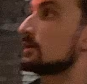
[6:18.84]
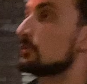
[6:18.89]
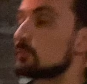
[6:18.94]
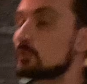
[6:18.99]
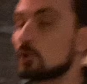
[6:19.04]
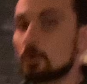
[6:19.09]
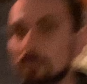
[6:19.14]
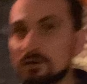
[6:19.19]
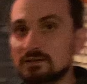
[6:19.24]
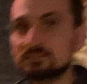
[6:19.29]

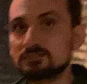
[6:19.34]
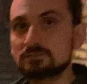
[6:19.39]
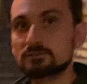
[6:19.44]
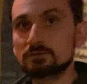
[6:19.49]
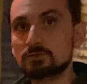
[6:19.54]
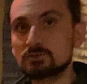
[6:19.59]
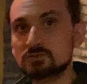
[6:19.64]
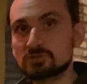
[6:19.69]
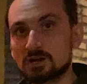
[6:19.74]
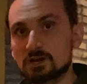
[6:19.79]
Romans
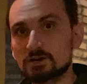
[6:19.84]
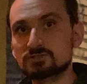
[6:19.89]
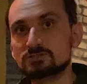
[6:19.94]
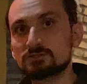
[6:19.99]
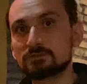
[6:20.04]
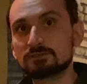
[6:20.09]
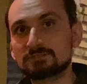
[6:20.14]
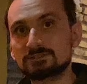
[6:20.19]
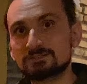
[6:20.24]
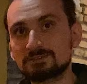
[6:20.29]
charged
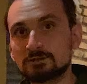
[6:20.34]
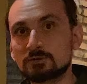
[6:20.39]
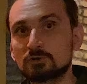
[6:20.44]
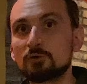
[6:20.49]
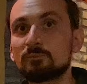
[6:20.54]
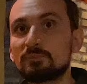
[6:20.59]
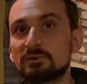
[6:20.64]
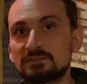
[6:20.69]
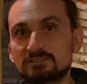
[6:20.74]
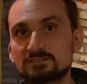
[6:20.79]
in
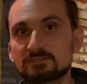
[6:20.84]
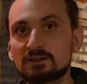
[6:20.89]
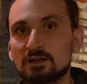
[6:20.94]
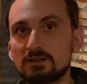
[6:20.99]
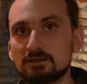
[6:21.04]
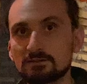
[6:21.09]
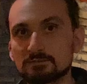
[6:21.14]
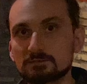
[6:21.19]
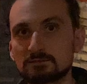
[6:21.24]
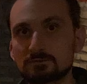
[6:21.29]
complete
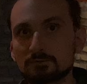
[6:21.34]
silence.